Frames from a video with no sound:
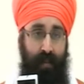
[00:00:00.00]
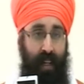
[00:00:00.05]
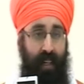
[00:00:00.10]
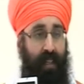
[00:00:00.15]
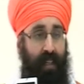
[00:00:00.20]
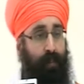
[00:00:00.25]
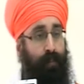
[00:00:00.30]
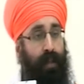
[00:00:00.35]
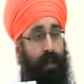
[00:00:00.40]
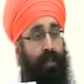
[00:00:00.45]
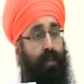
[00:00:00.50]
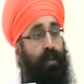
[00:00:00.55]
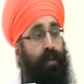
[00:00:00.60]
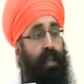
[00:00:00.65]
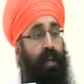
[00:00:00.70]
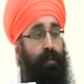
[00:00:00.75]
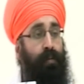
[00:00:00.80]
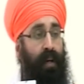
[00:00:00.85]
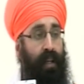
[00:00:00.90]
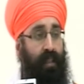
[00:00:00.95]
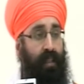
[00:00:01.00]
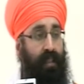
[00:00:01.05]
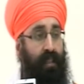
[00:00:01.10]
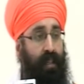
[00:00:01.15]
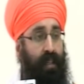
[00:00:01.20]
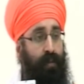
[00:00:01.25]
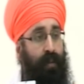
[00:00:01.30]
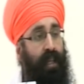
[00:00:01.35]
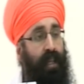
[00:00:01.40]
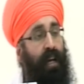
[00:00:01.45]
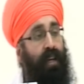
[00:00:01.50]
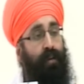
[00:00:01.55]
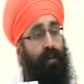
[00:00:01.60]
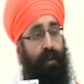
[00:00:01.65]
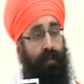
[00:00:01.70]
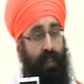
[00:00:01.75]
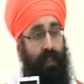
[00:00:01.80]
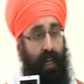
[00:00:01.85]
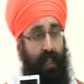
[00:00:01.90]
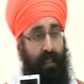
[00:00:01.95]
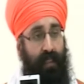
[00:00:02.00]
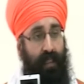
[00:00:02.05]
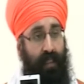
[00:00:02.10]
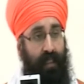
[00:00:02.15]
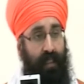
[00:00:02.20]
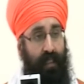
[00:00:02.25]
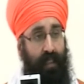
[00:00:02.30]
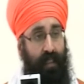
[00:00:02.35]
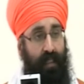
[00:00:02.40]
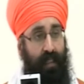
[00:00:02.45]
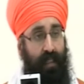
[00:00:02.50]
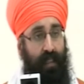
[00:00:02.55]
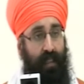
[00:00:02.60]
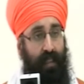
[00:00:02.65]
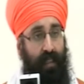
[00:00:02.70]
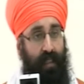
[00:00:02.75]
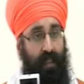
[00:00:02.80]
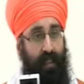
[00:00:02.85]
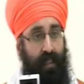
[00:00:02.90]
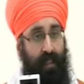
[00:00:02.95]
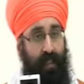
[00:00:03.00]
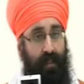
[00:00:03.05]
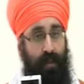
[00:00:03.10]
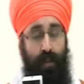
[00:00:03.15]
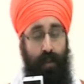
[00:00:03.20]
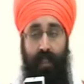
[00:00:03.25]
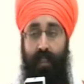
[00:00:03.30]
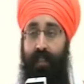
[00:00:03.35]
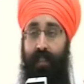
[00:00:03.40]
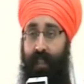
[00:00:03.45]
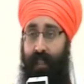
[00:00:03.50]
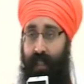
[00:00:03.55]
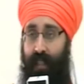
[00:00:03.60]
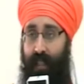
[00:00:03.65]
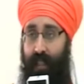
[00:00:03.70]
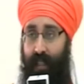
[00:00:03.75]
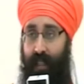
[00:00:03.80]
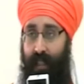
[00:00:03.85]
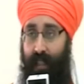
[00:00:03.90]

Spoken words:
Then you don't even need to ask them, Maharaj, aap pecho niya pardon de, without you even asking.